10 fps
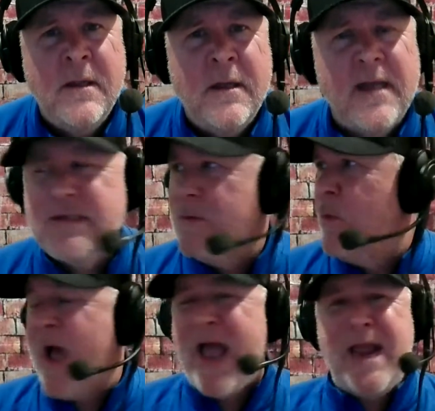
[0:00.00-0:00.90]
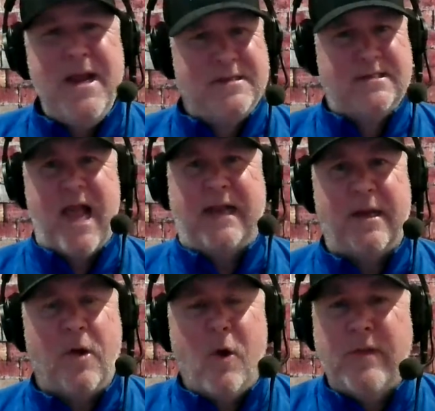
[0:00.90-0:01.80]
I said, wait a
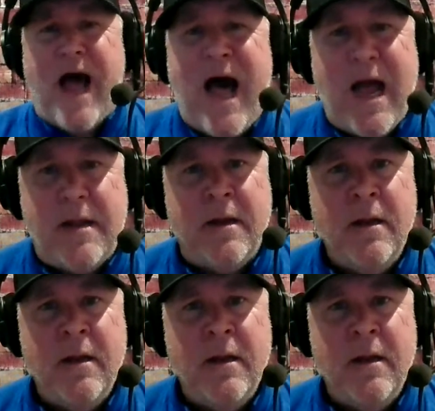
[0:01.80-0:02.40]
second, hold on.